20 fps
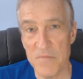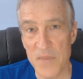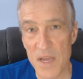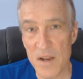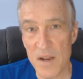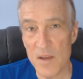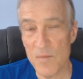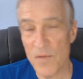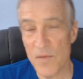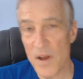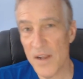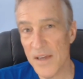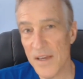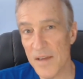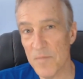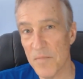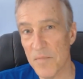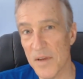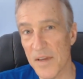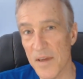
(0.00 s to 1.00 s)
You know, you probably
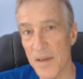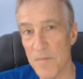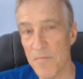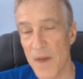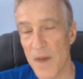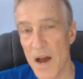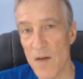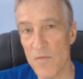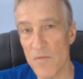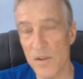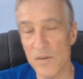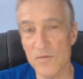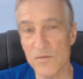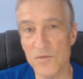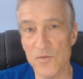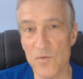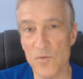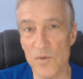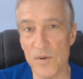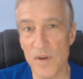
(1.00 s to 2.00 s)
get, can get by with a little
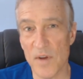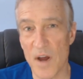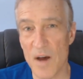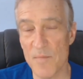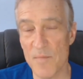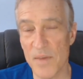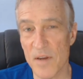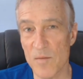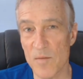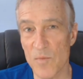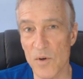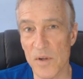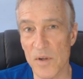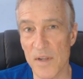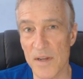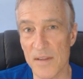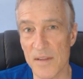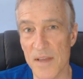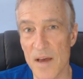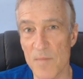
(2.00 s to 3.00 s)
shorter copy in a book
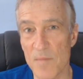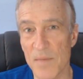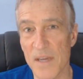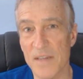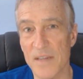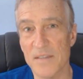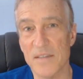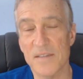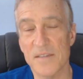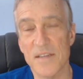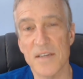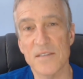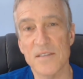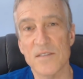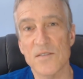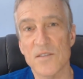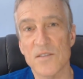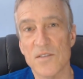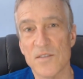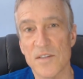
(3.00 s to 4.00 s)
like that because it
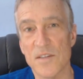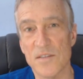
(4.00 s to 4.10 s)
doesn't,